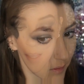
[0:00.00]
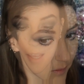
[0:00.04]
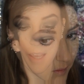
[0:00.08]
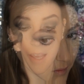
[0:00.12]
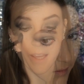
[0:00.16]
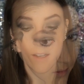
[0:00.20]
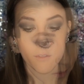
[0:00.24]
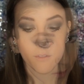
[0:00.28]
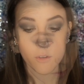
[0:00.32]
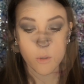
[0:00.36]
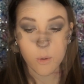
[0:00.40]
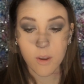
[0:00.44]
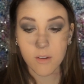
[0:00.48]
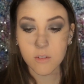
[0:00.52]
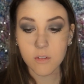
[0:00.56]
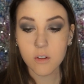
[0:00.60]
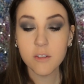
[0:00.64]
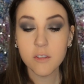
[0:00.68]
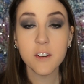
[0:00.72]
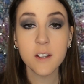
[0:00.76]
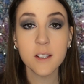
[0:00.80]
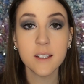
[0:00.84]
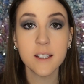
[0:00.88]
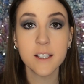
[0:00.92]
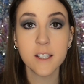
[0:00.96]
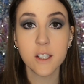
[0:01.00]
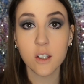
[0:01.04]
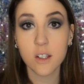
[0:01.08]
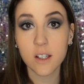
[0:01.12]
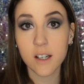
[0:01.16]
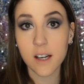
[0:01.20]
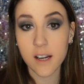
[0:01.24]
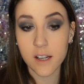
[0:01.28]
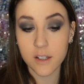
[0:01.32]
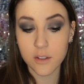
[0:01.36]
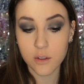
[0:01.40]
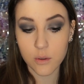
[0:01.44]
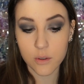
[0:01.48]
And if you ever feel like your
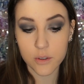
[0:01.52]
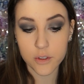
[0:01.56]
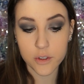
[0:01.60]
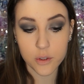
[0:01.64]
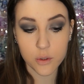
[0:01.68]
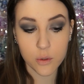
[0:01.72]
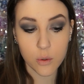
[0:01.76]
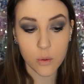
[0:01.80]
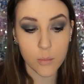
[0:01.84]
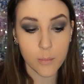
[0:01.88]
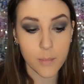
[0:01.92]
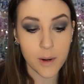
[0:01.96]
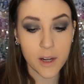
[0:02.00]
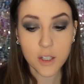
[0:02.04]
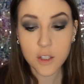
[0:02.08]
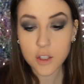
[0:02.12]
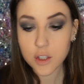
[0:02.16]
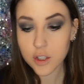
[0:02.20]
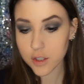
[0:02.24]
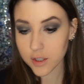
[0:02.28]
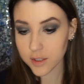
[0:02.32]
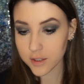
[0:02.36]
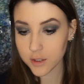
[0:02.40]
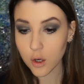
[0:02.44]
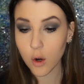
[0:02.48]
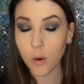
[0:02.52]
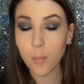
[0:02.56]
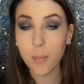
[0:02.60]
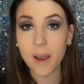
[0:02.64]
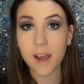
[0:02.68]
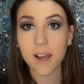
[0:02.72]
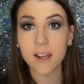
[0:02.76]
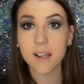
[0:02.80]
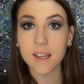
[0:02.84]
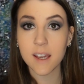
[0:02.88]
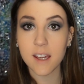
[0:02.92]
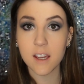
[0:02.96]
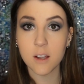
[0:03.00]
contour is too much, just go
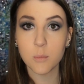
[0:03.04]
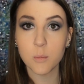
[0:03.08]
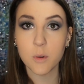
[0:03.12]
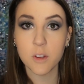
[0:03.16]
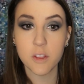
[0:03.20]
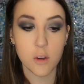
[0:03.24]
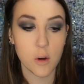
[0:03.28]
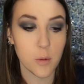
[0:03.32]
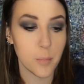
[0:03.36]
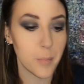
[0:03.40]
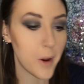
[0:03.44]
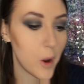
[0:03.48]
back in with your